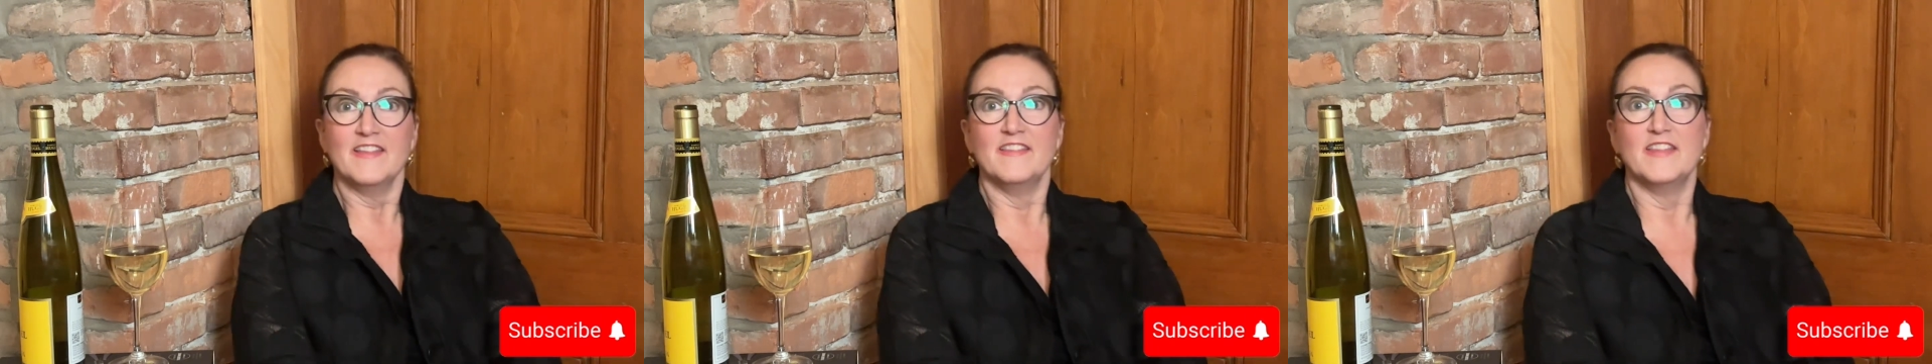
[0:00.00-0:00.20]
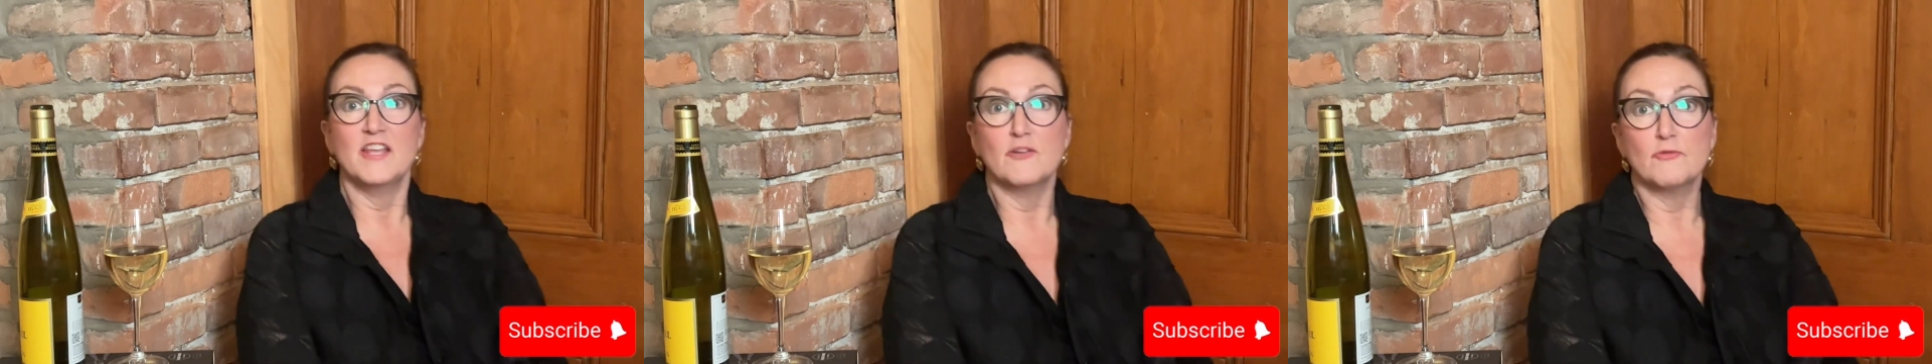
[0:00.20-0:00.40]

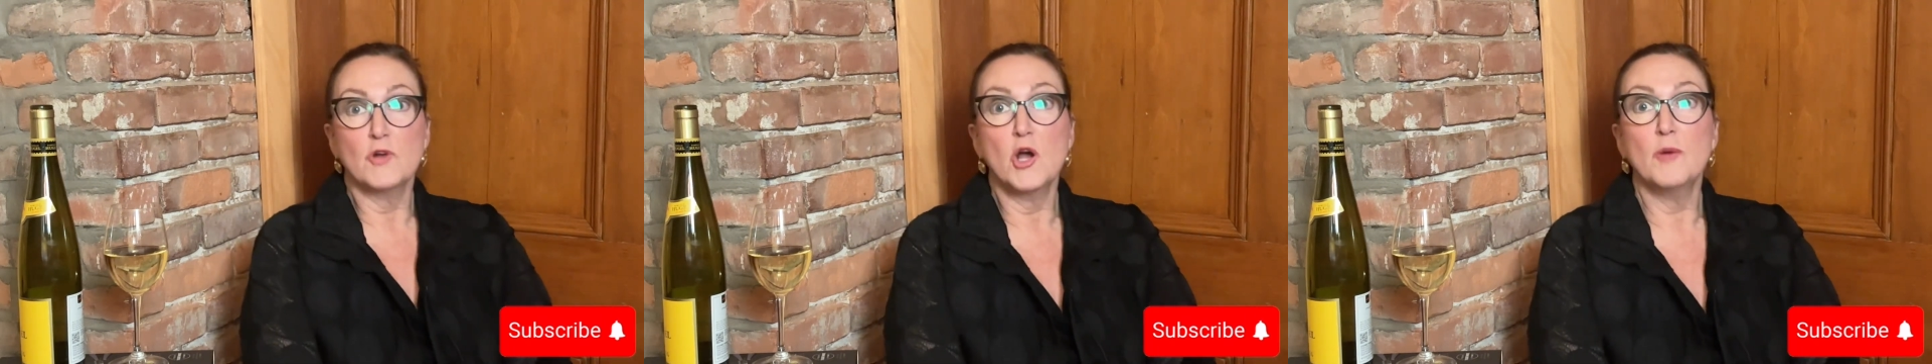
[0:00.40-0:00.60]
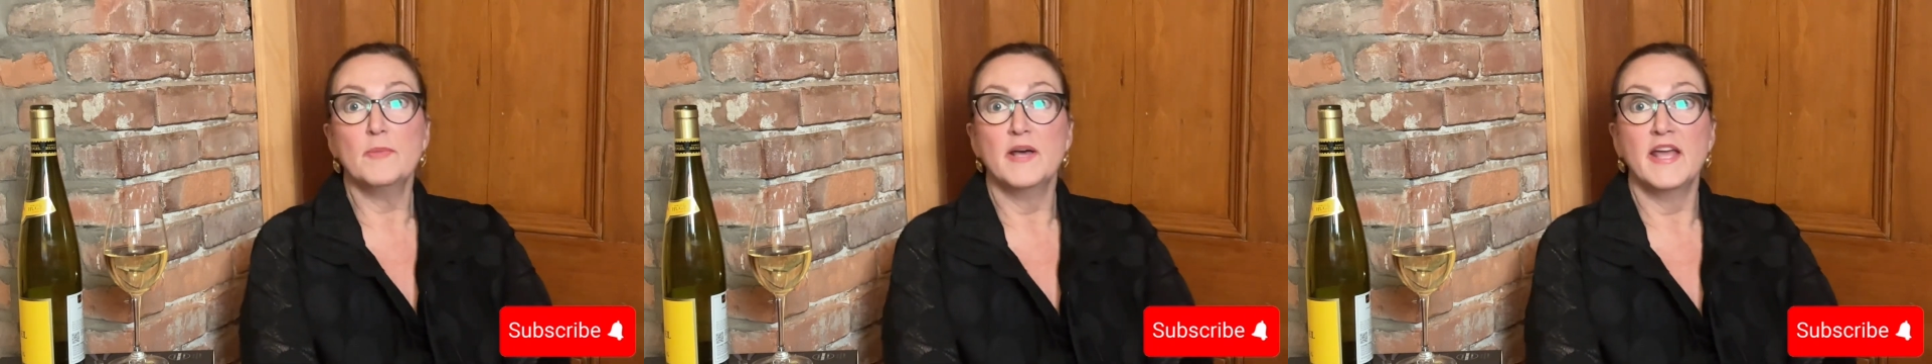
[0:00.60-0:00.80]
The
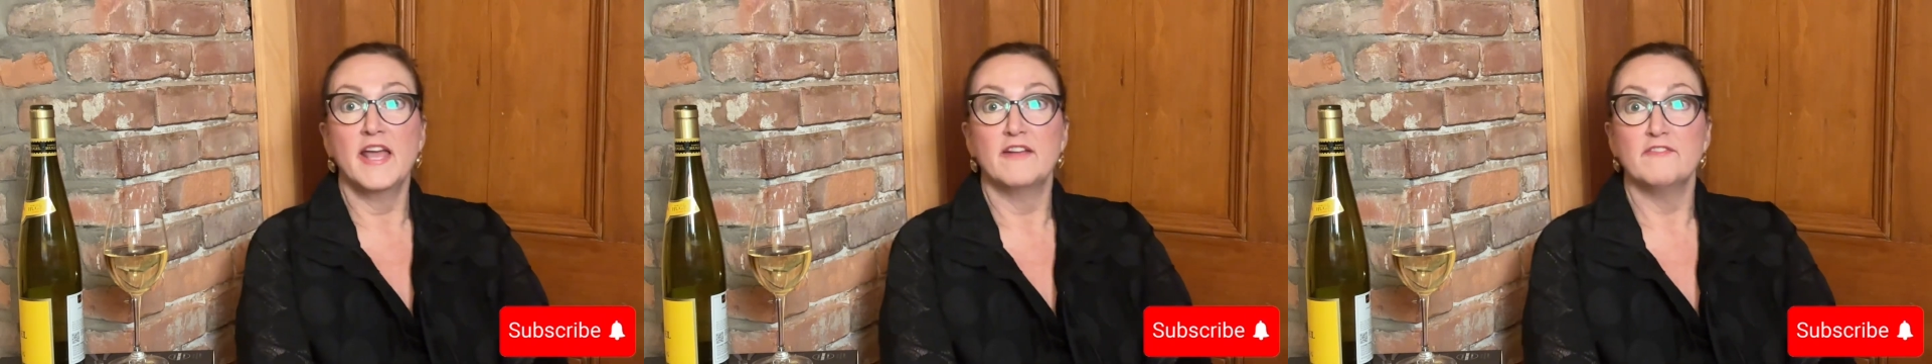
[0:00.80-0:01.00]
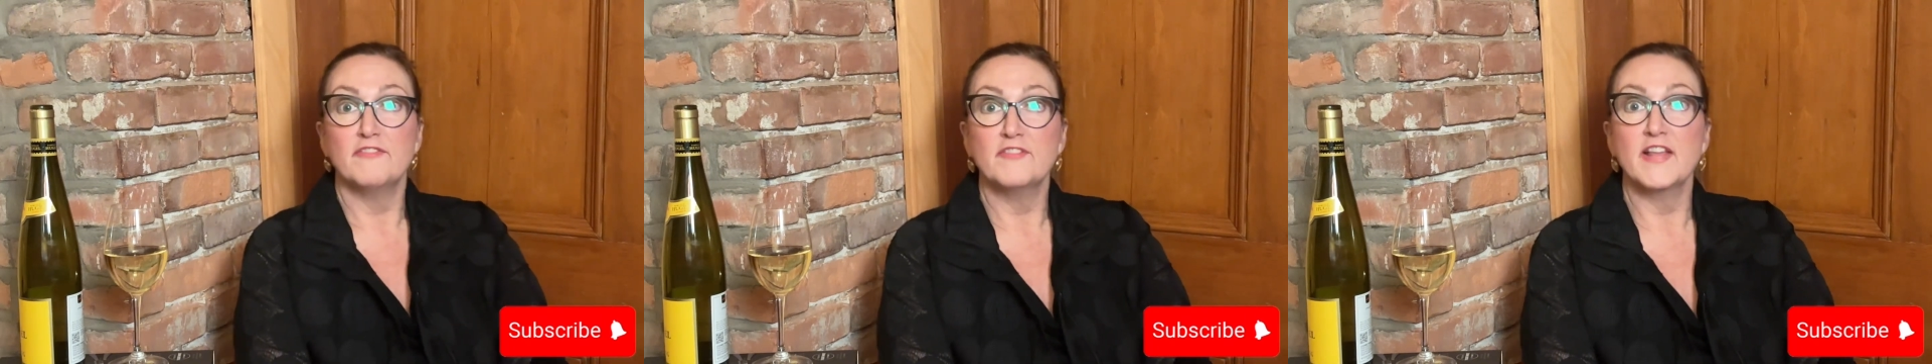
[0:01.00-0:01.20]
aroma
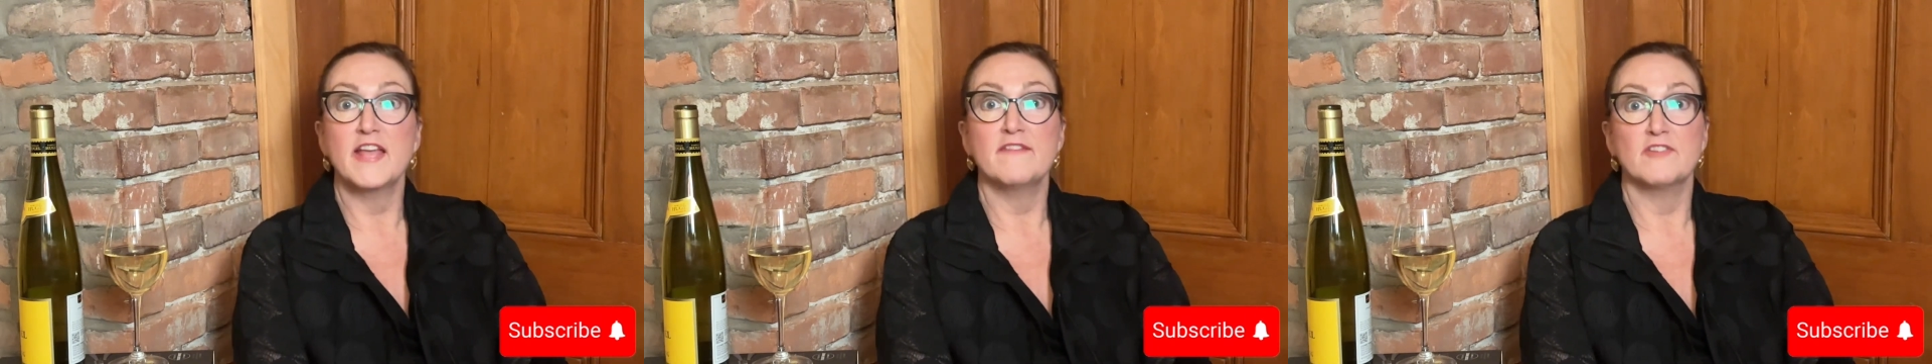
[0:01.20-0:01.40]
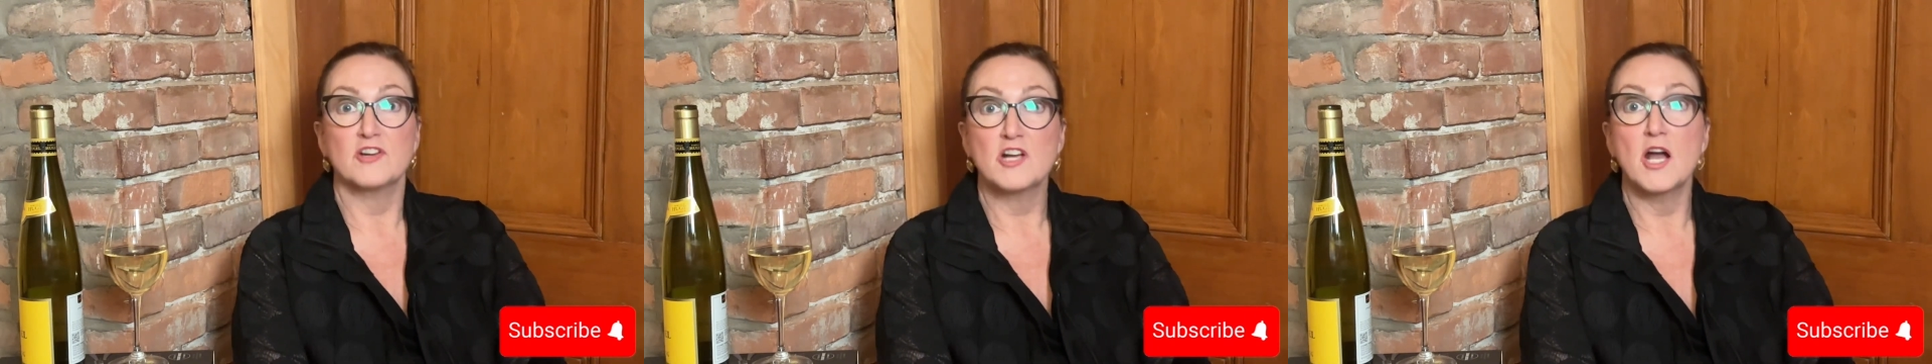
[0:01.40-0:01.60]
and
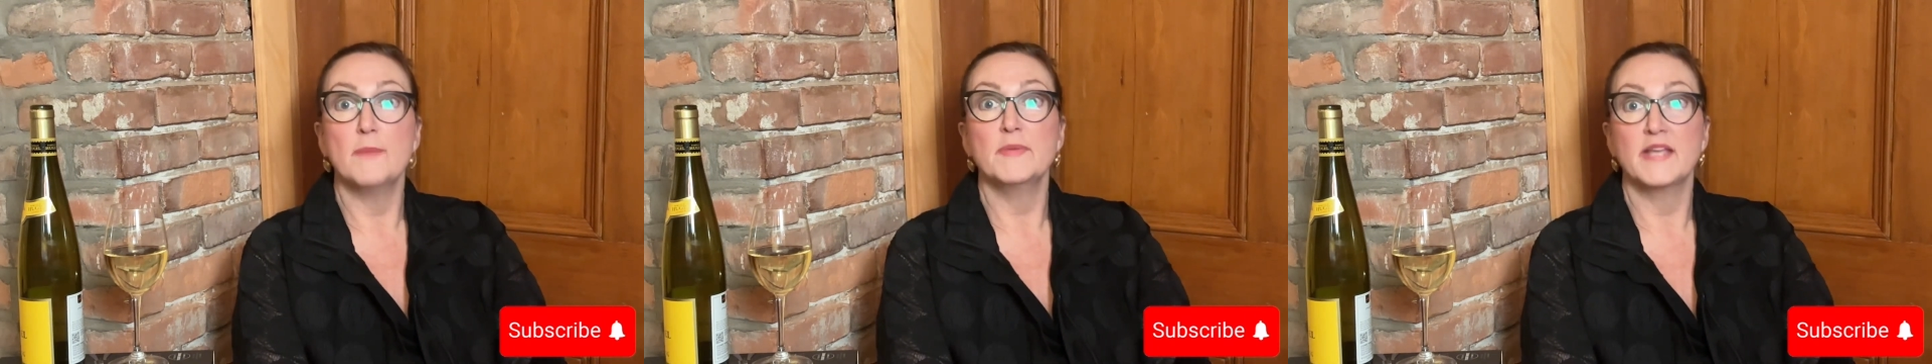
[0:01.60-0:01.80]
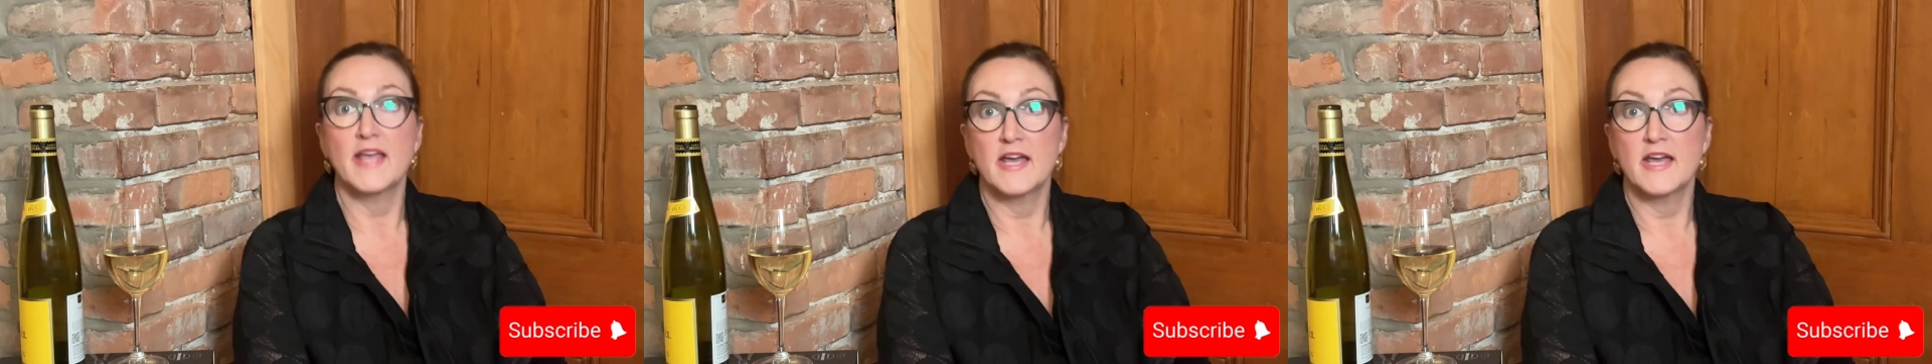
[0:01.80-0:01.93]
flavor coming